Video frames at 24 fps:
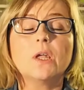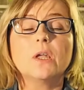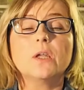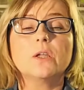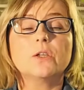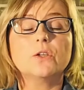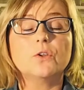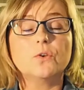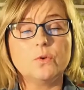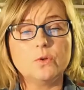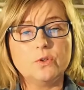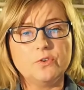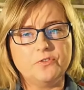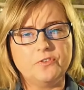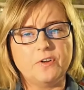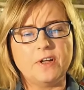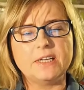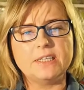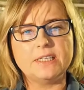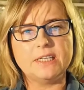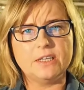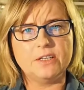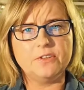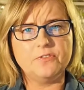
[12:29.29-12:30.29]
You will
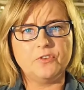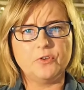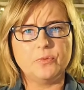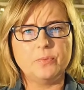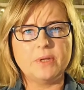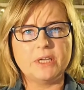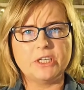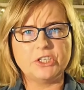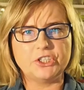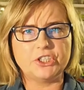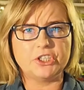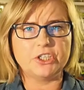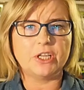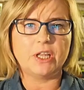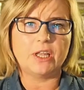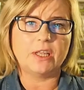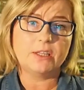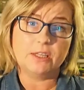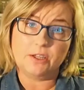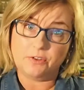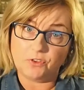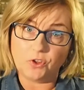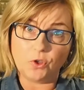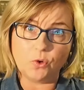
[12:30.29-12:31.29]
find the information,
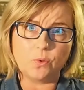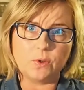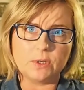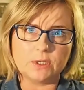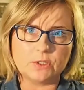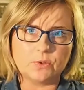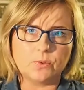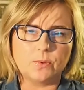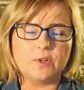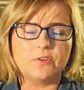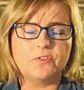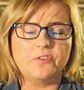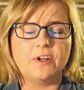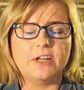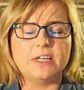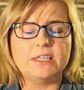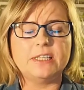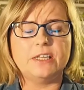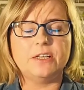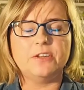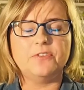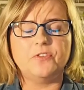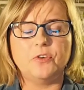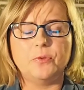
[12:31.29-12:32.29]
uh, the viewers will
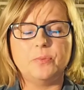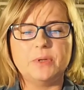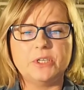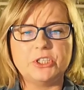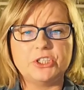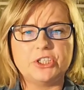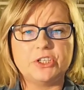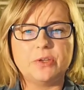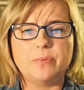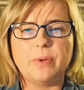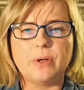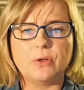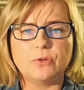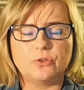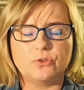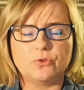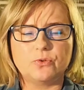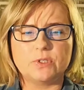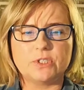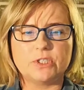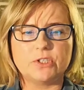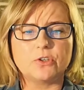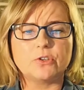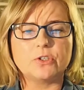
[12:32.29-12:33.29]
find the information about
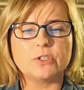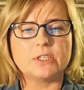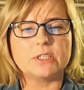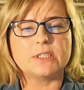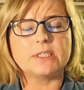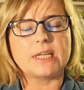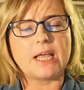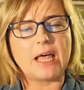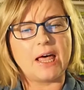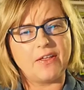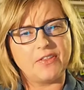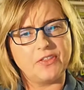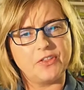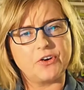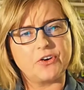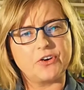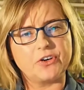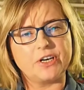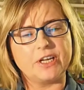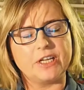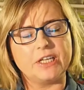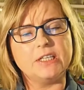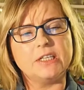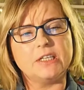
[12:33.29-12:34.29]
the resources
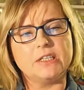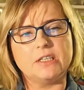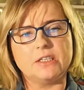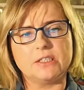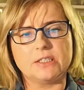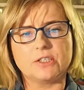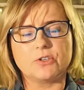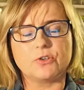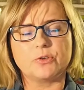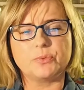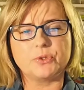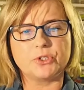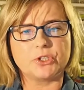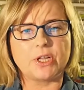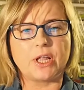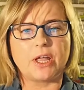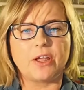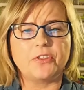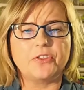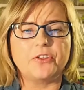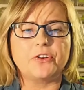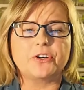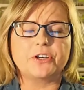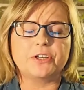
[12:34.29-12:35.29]
under in the description
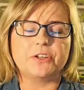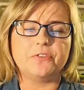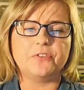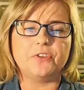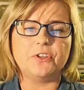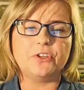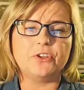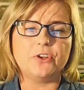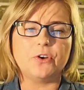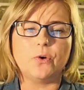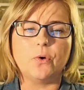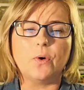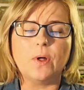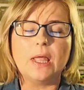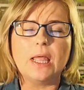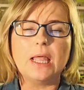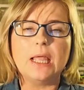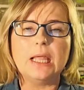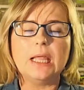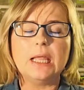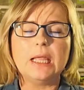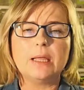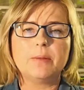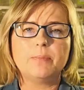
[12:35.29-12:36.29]
under the video.
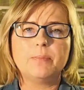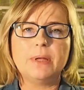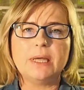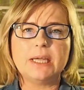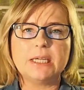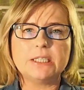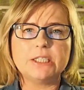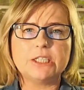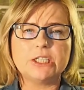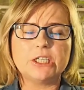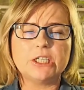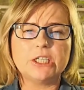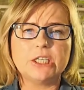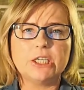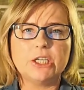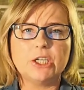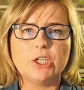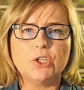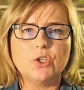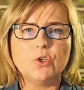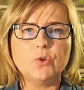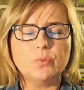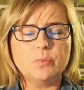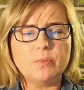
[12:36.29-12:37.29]
But
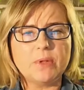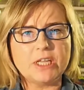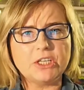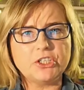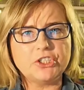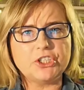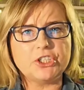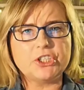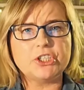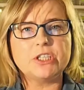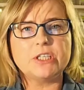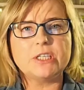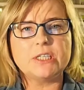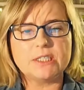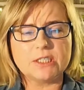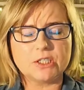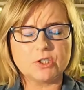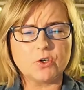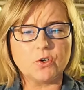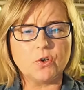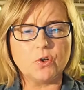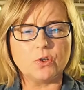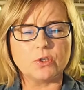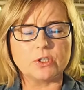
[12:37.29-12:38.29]
uh, you mentioned the
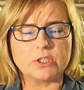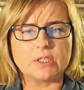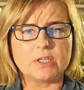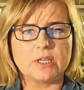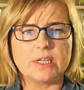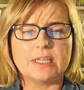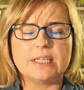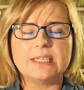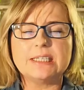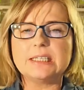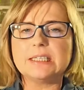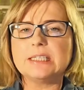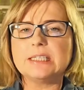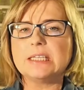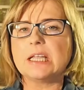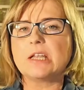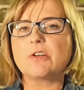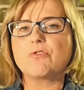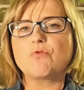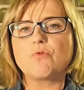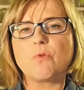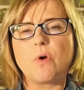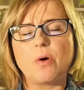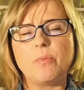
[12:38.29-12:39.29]
skulls. Is it
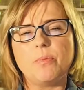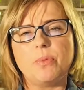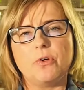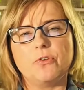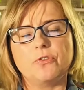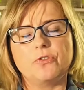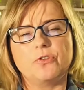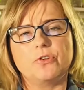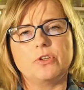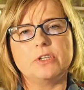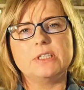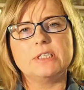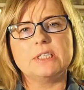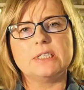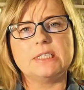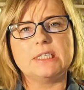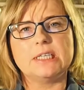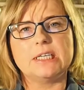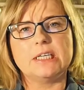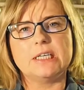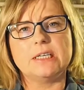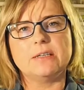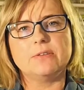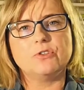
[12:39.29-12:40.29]
a robot, is
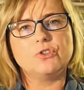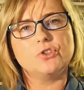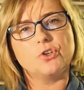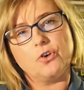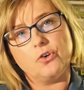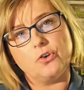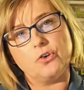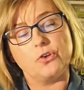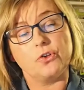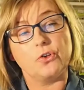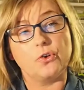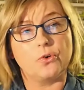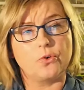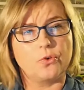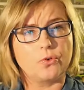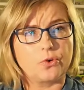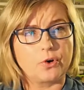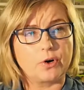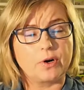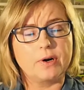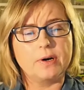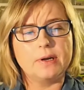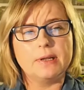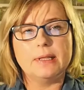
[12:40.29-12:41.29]
it a toy or